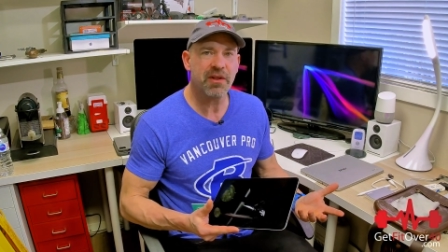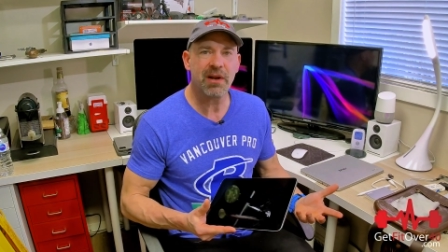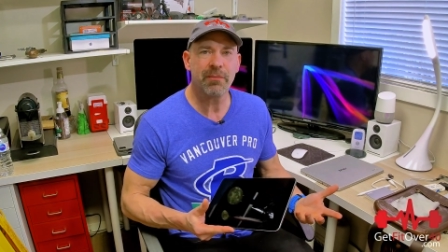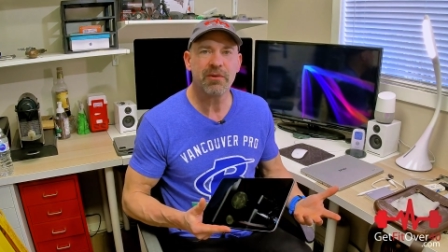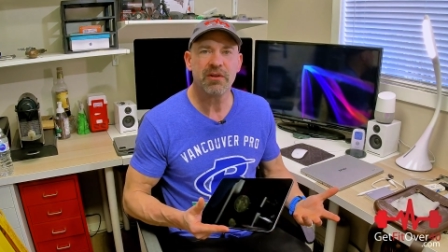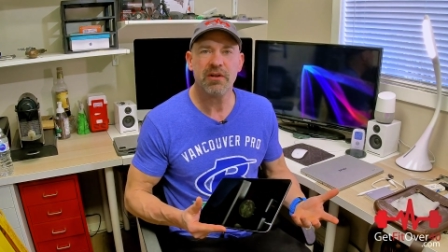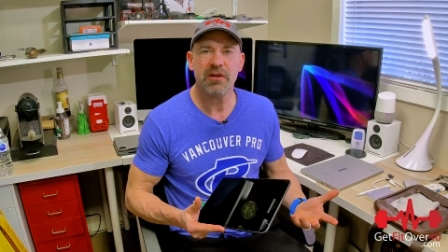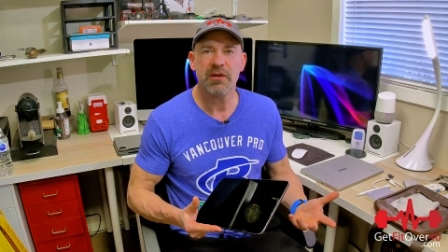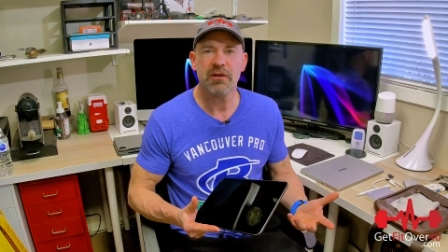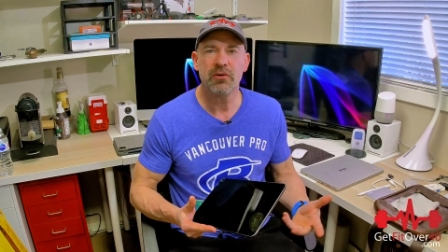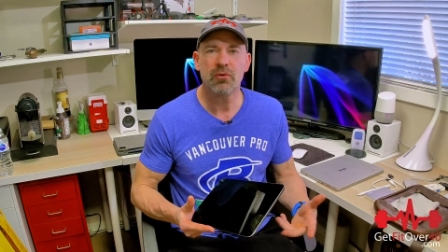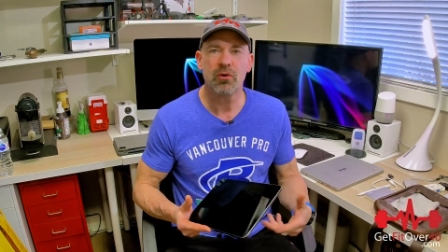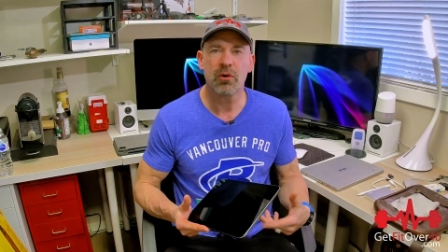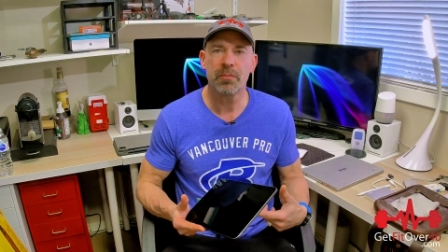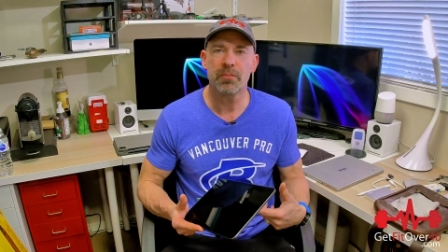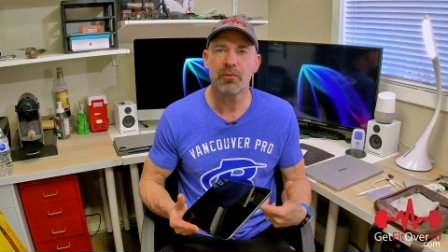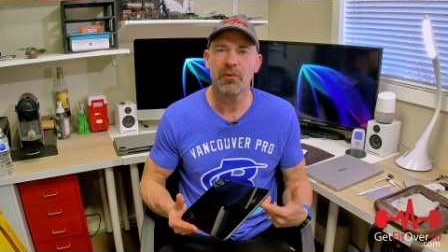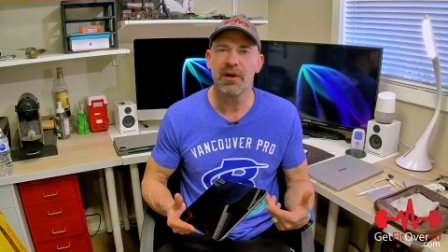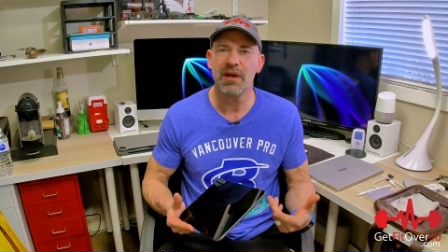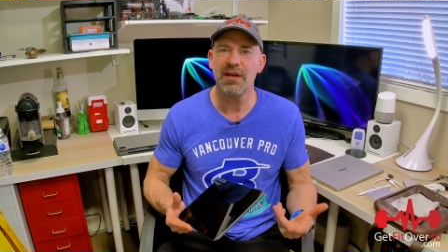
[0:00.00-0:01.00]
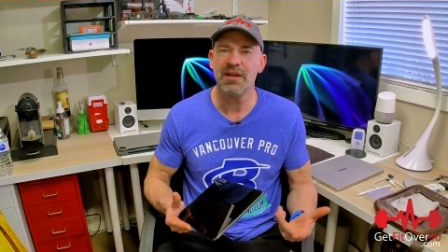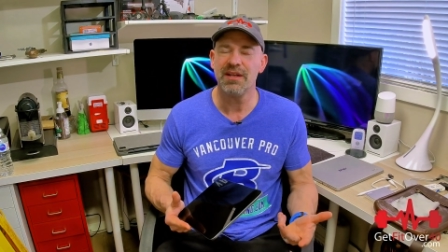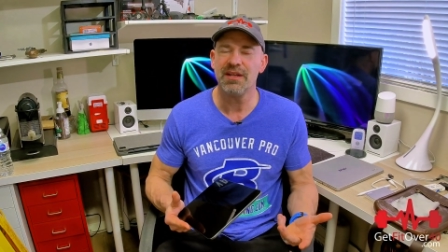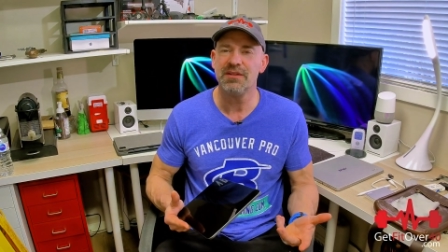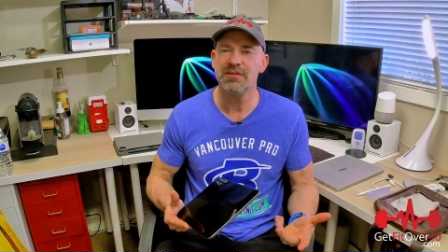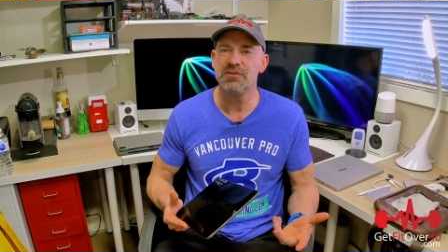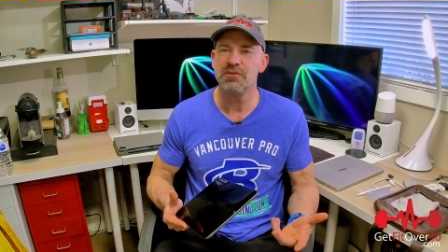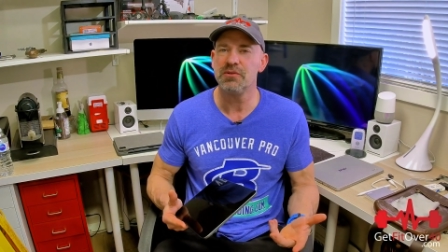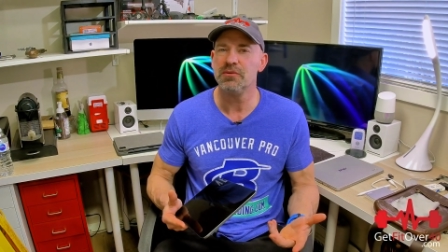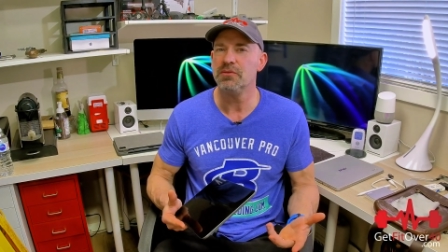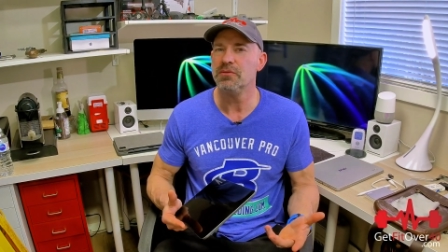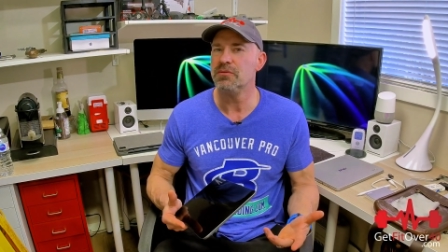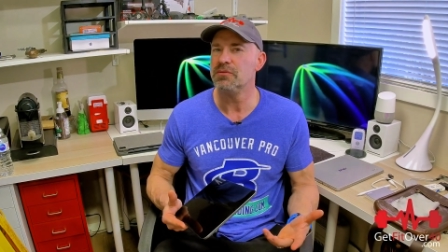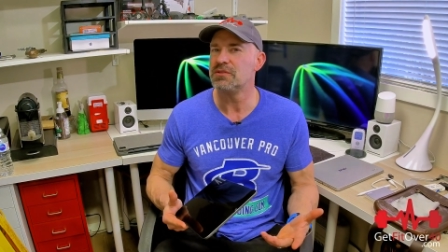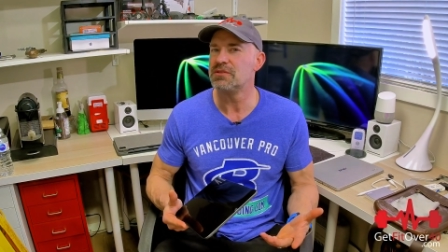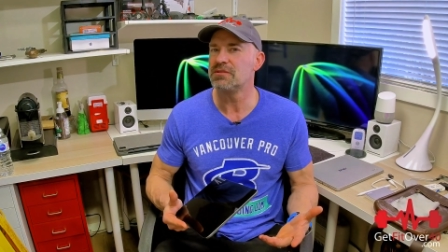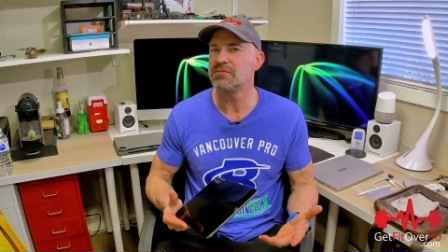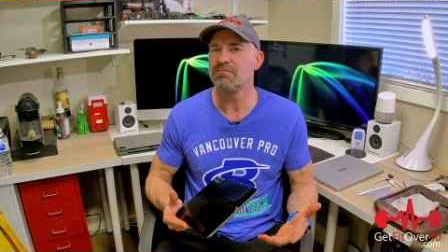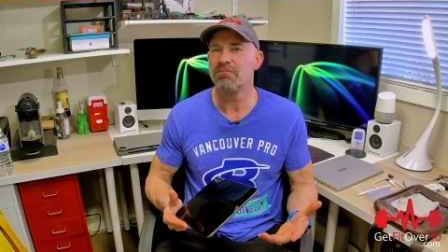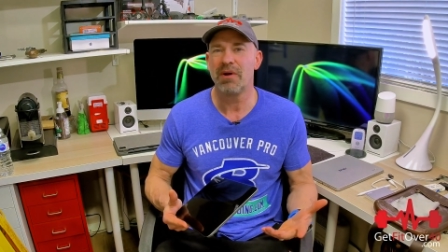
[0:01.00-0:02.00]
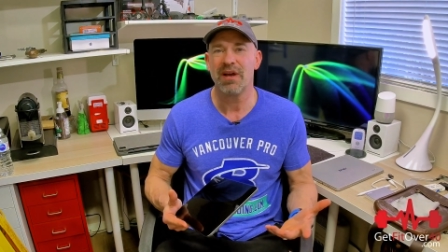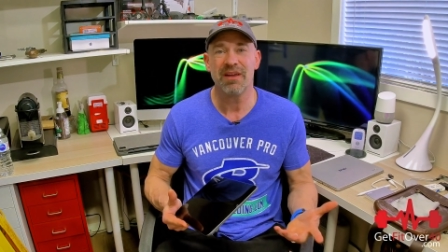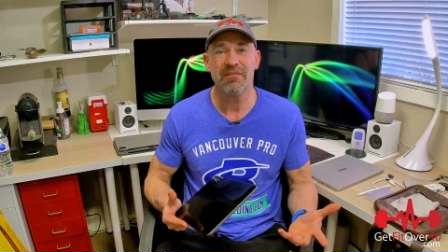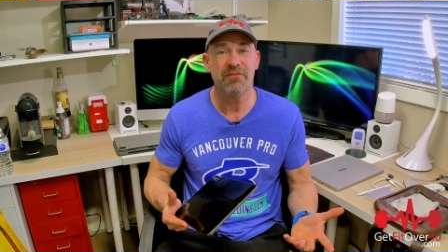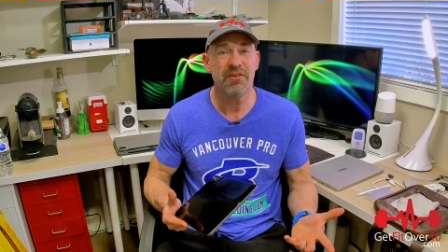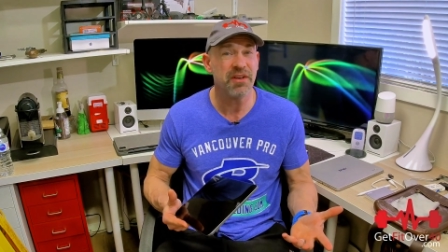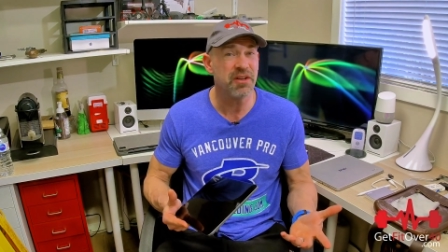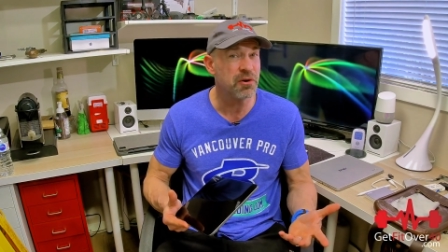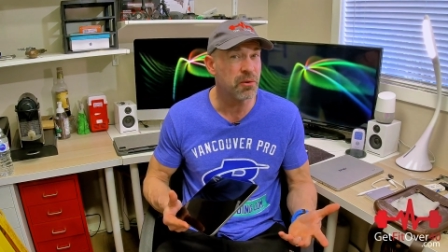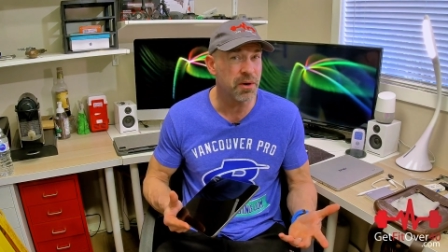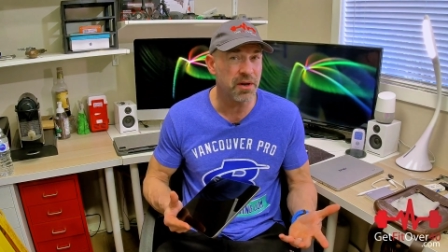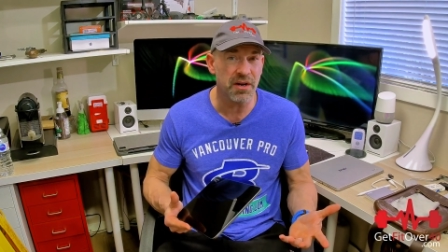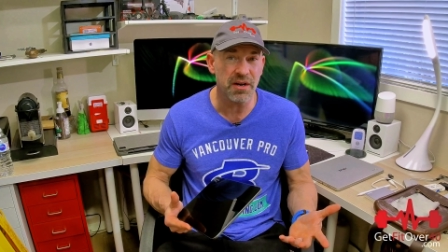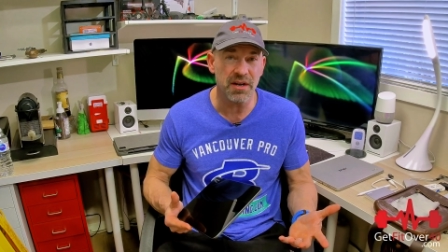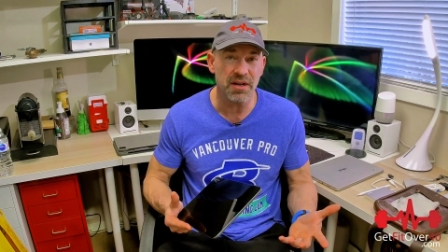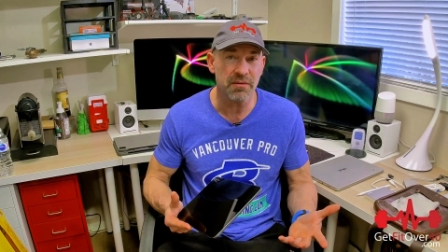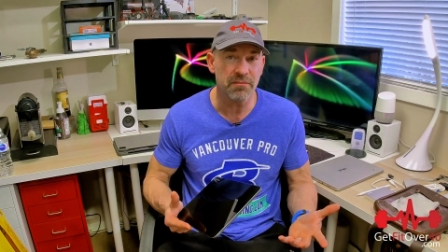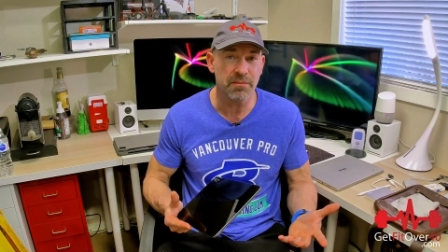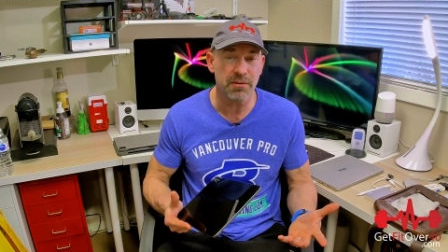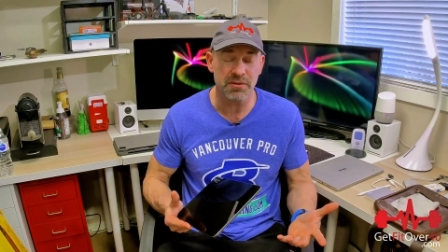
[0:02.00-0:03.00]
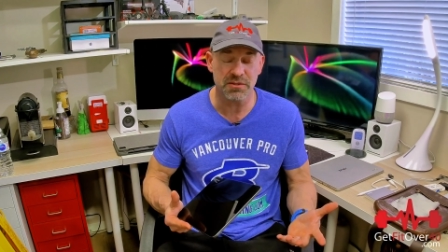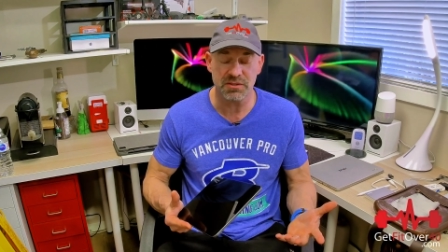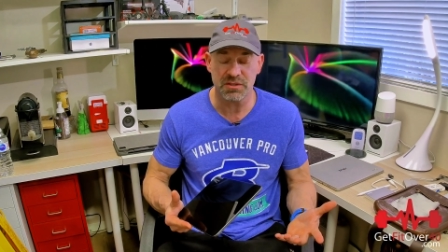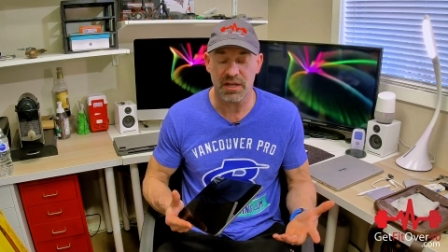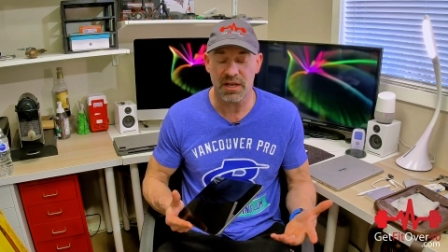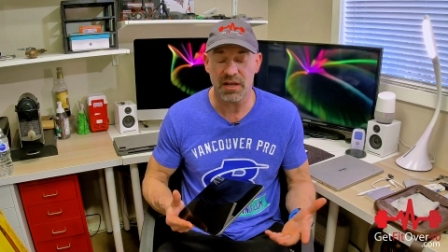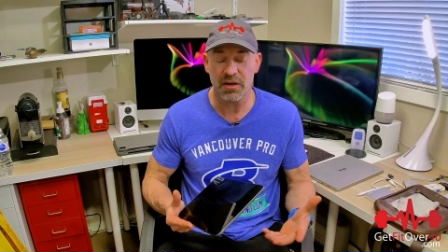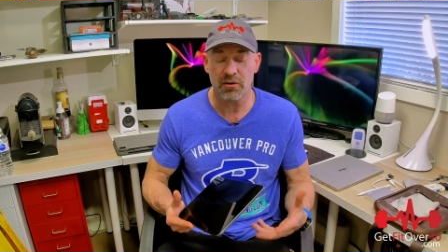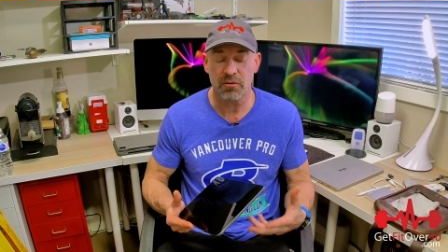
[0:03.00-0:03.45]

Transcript: that I'm gonna incorporate into my video editing per se,